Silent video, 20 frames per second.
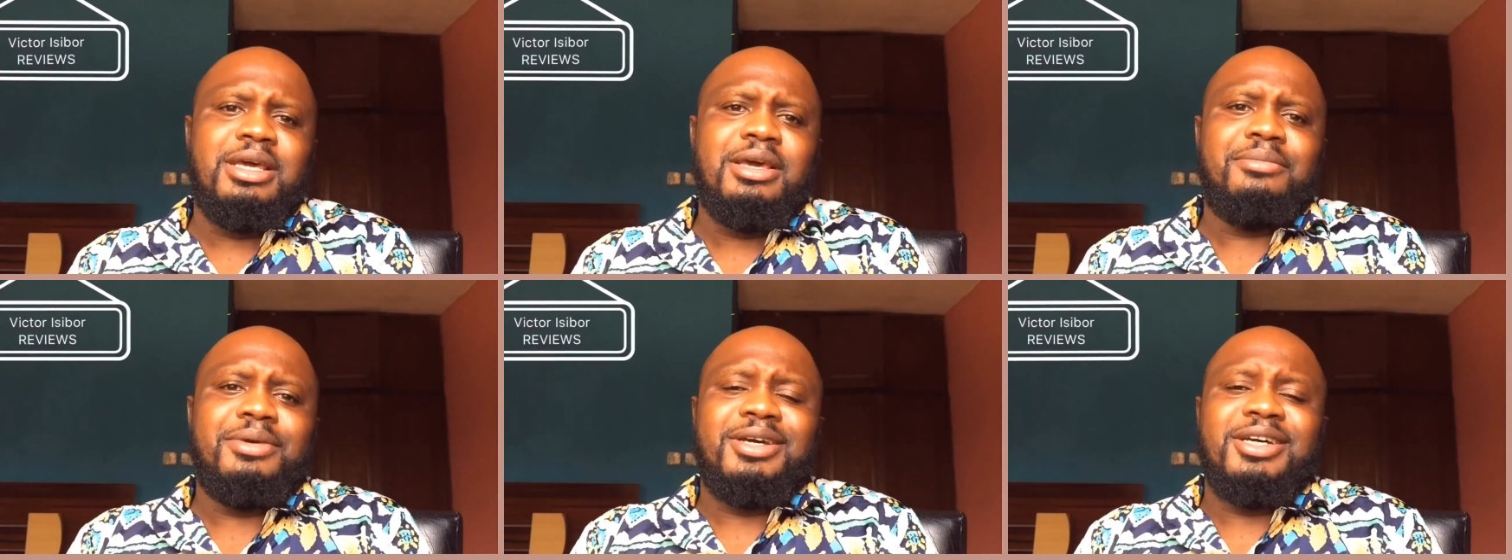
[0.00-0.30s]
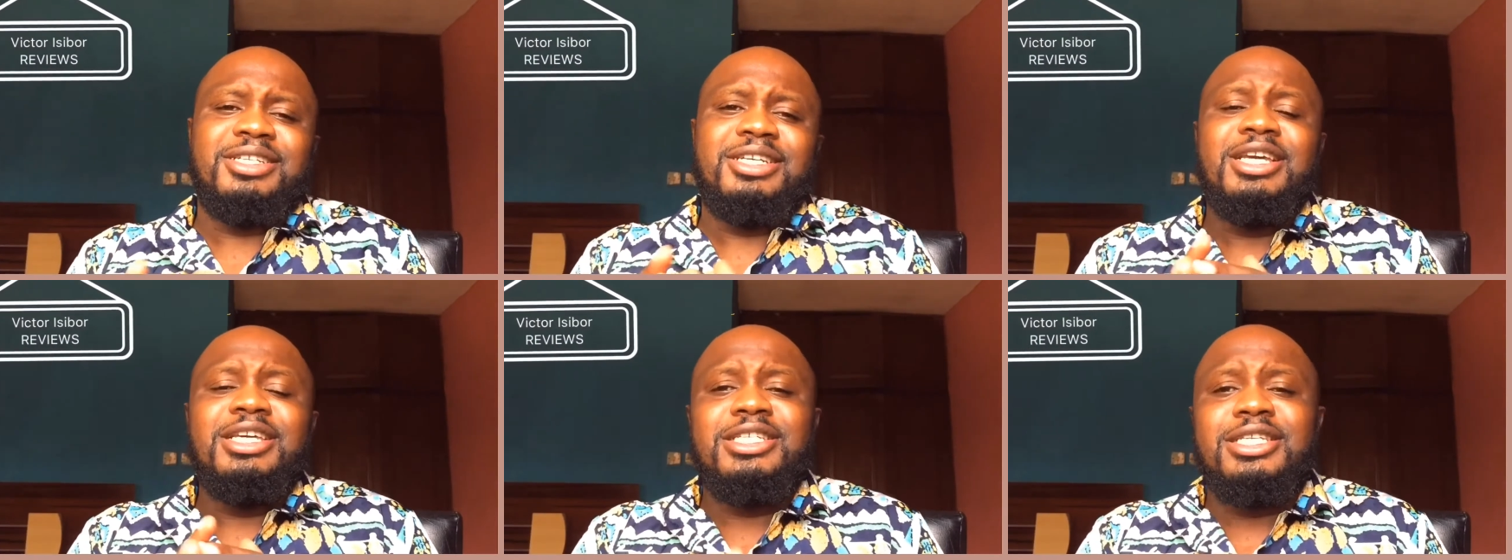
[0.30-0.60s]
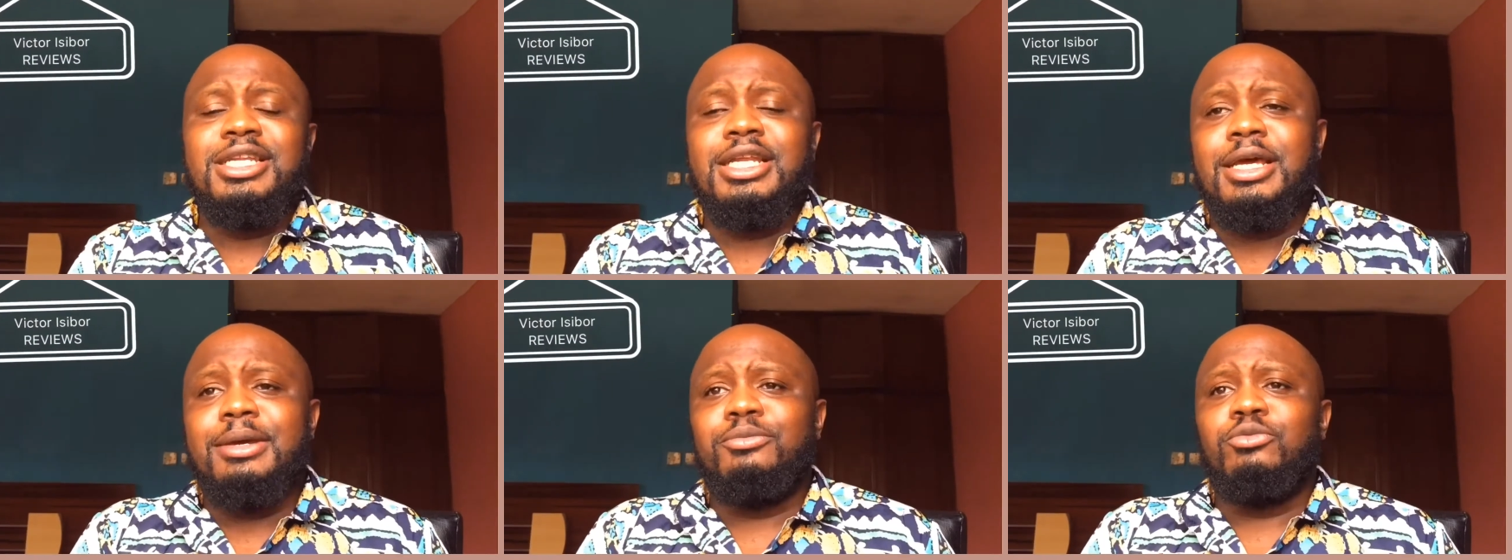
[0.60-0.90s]
because his
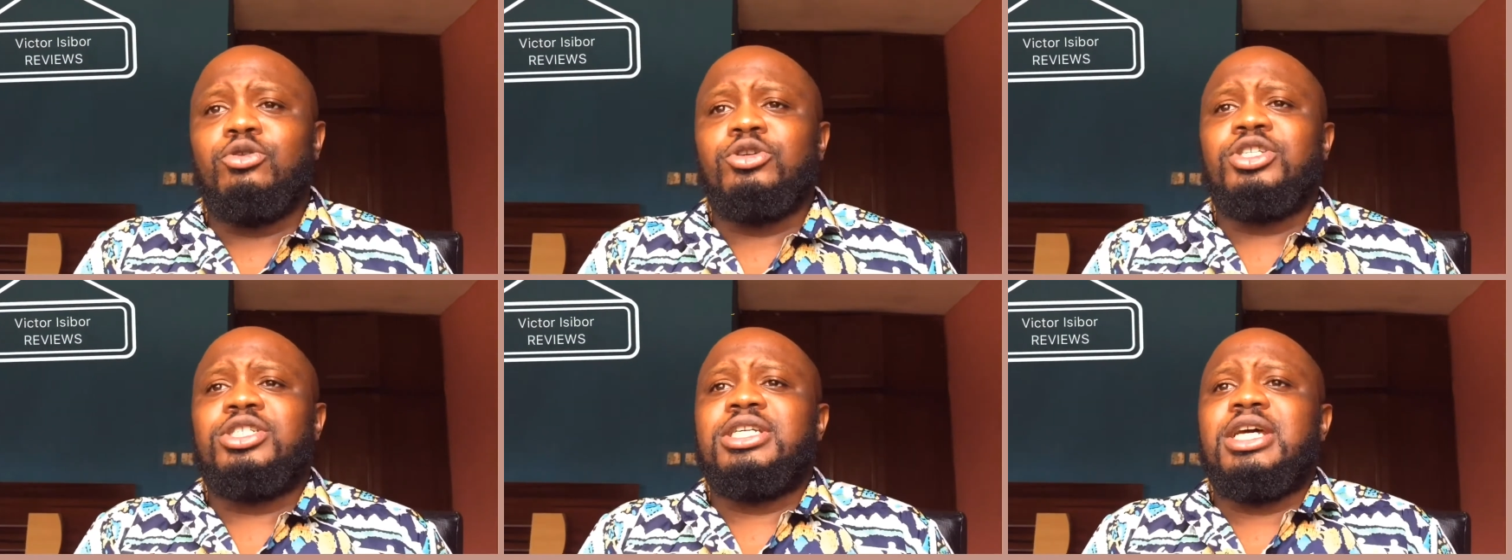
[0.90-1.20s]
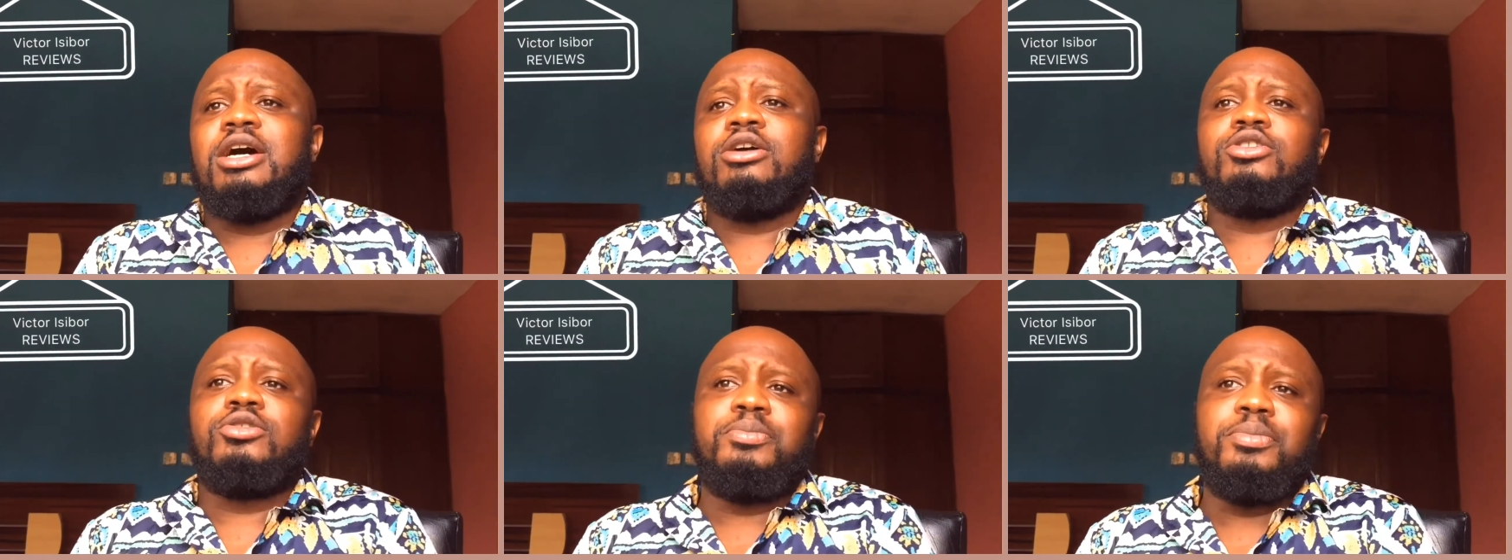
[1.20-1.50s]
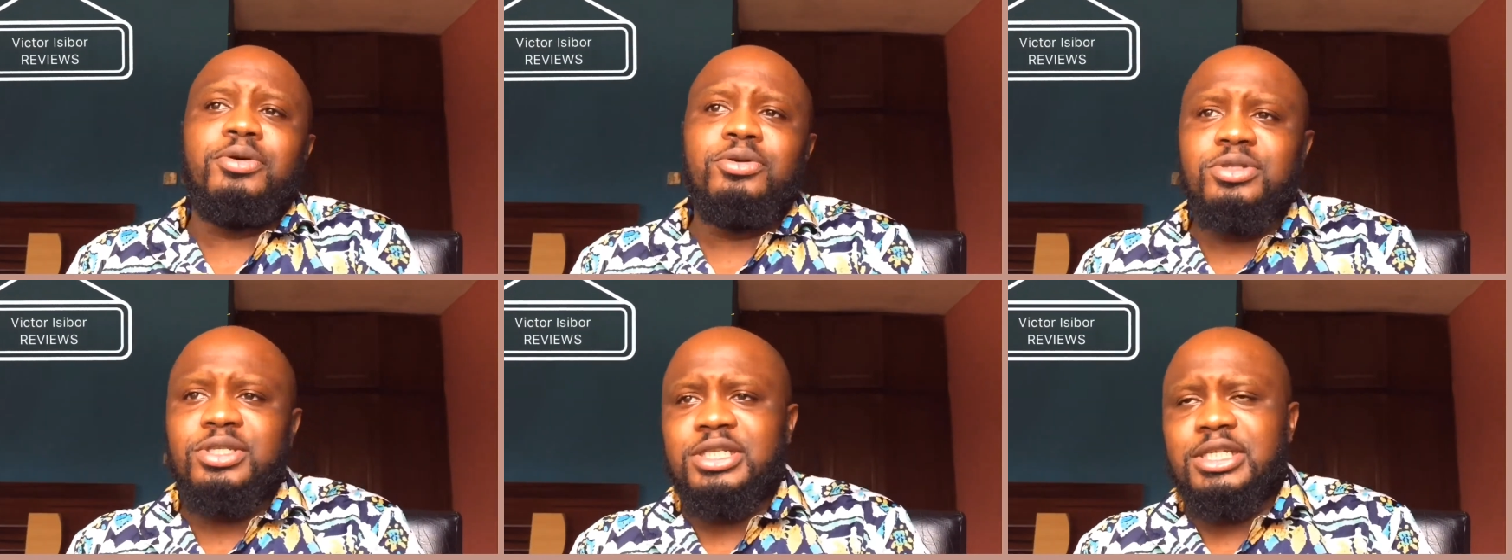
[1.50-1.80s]
name was Charles
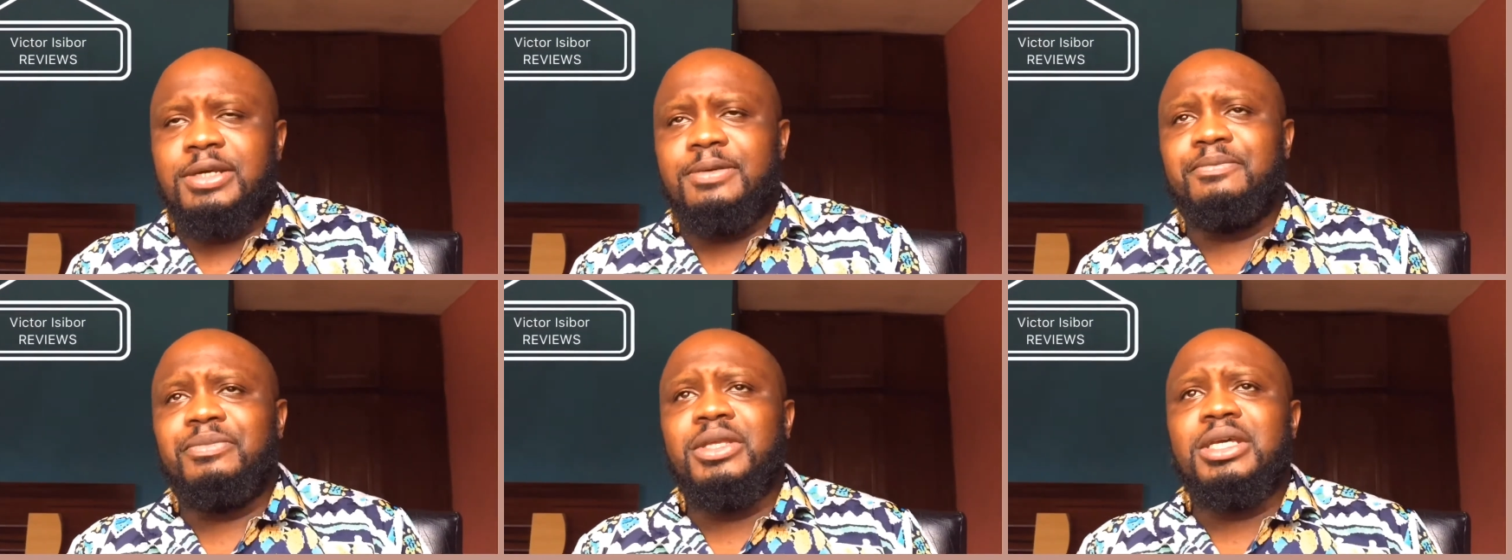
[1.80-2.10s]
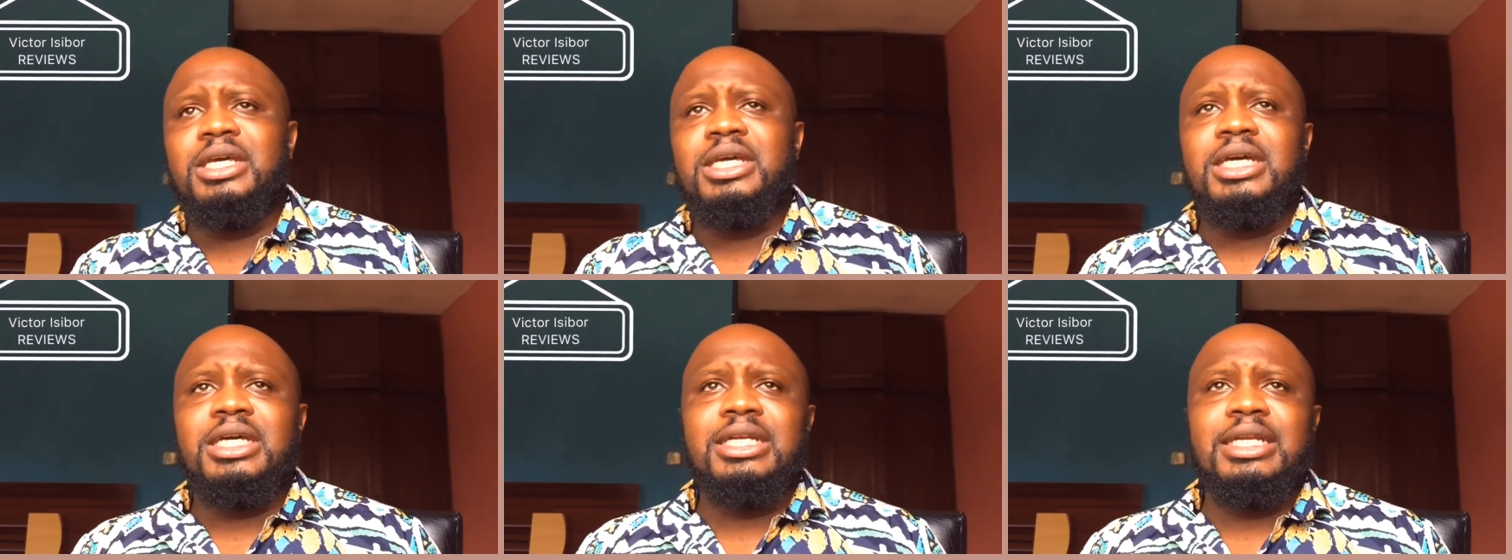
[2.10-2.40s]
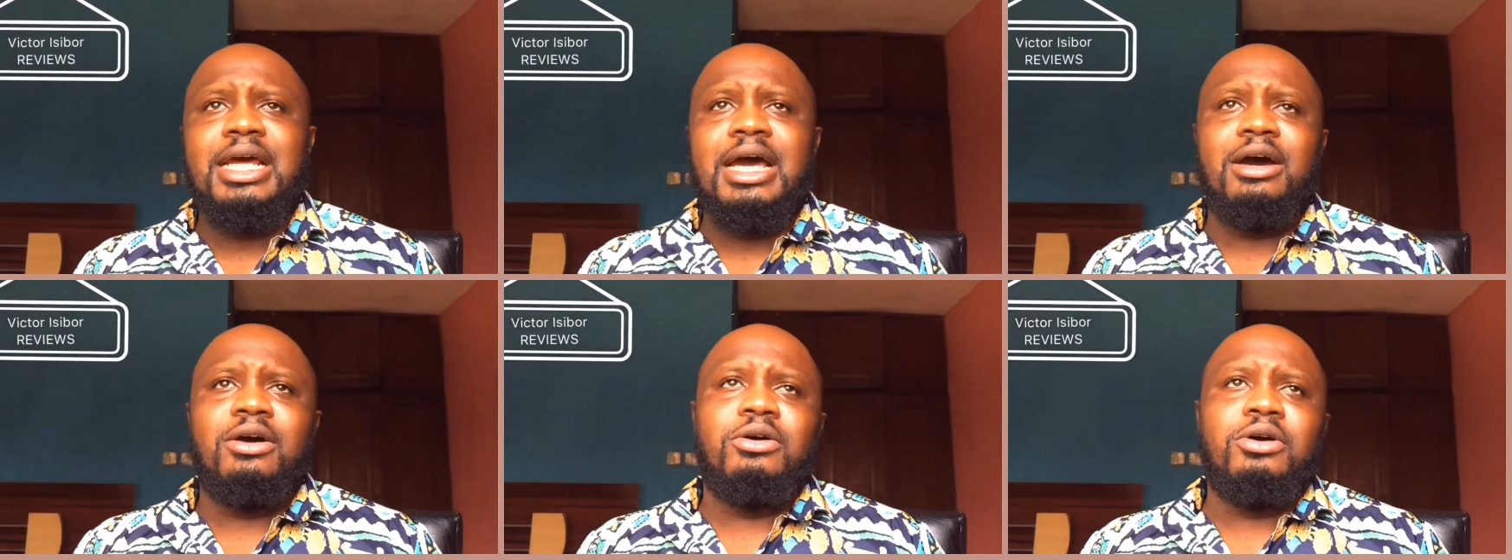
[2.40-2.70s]
Ponzi.
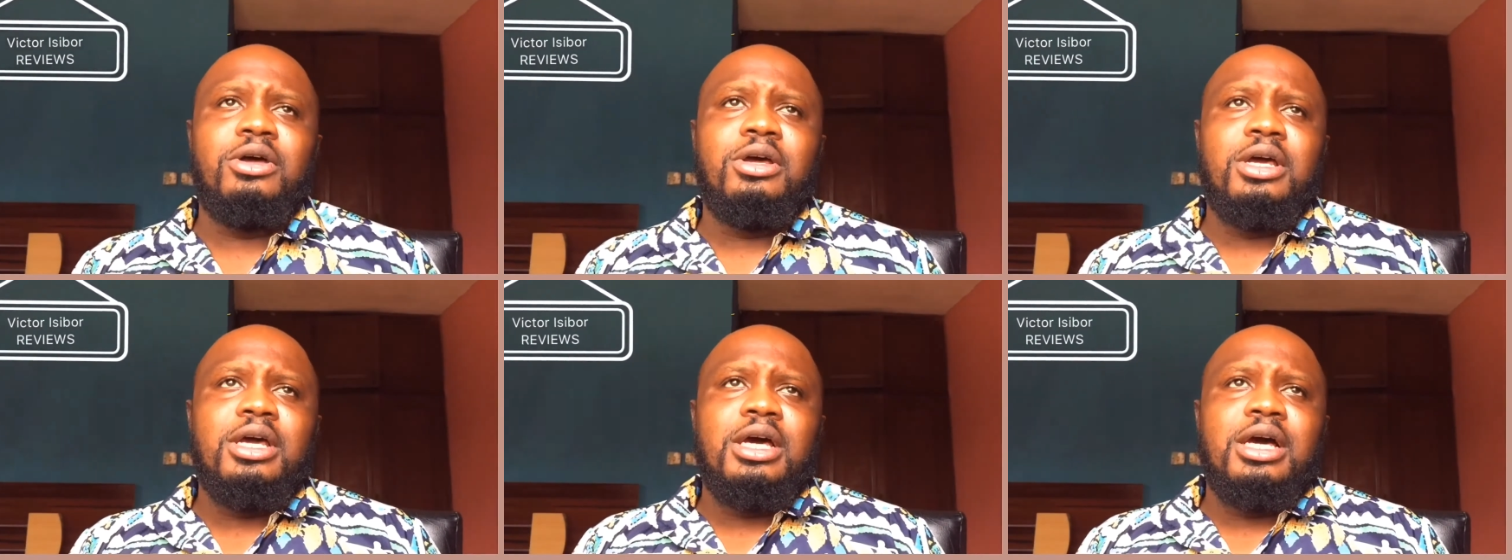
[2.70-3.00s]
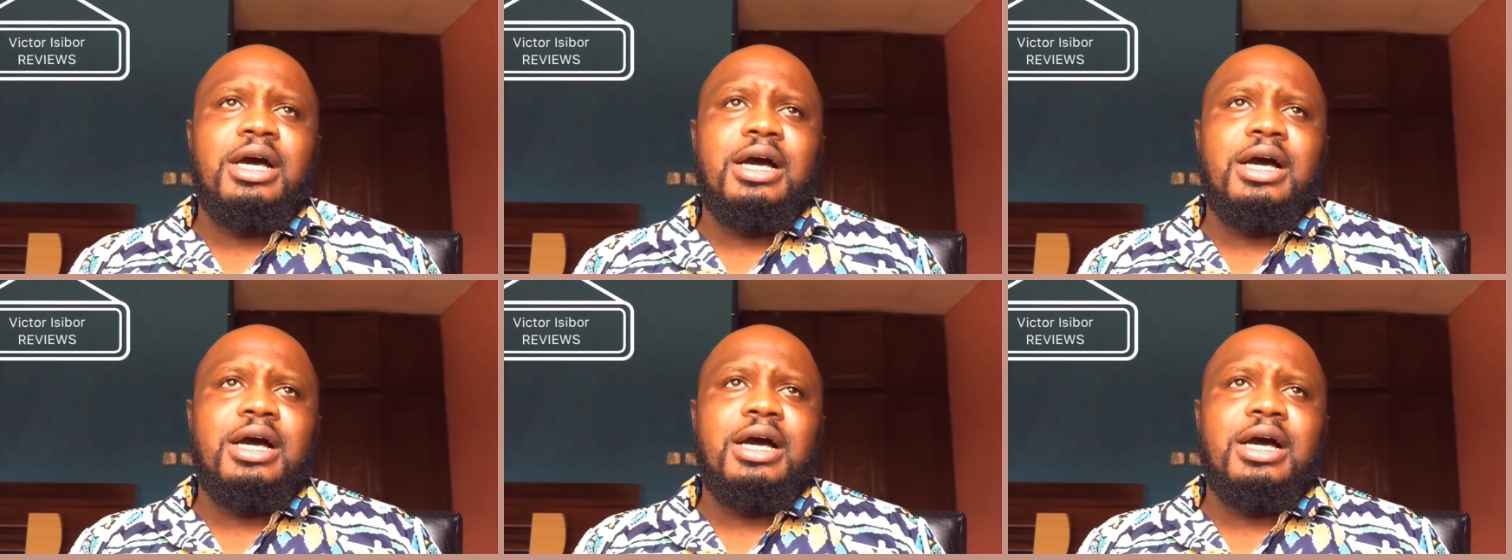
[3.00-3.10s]
Now,